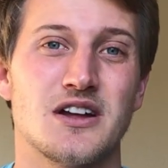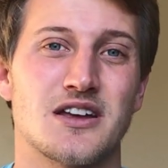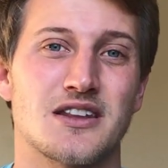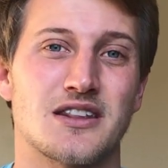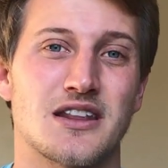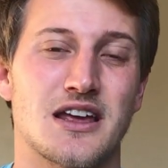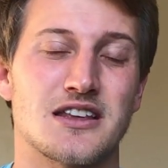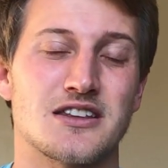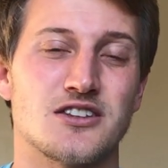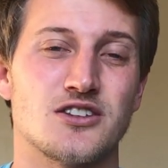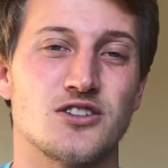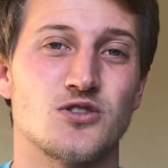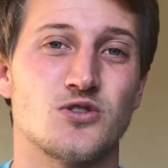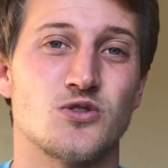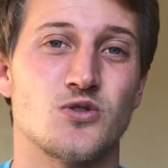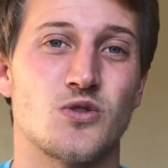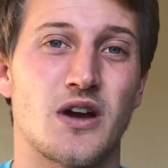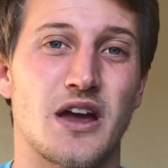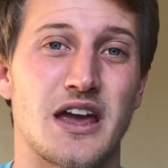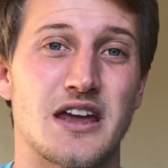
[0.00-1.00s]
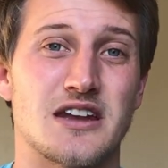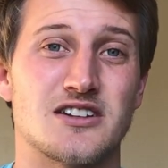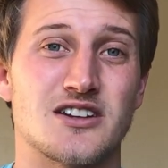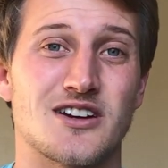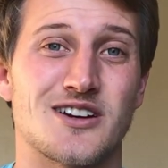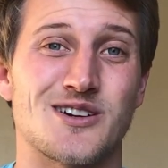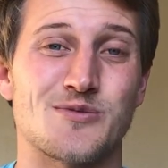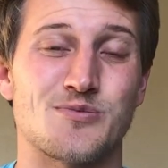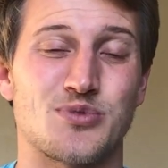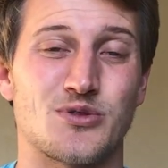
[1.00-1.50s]
that you end
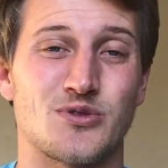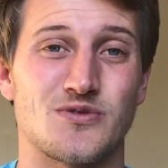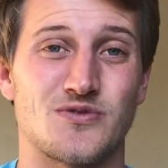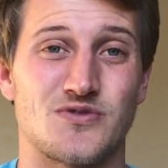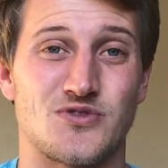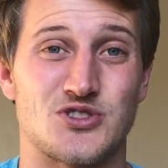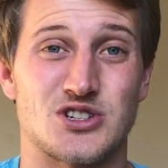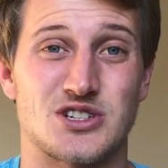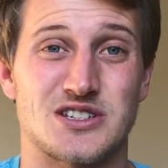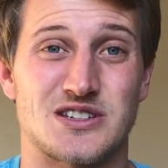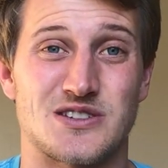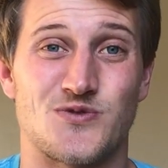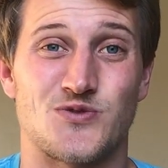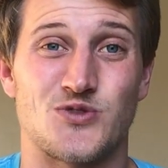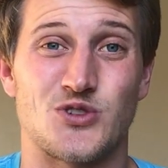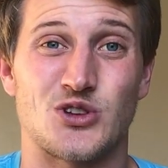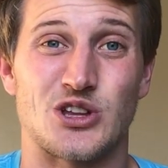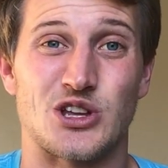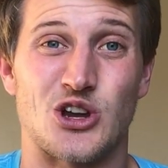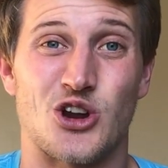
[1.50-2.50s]
up just feeling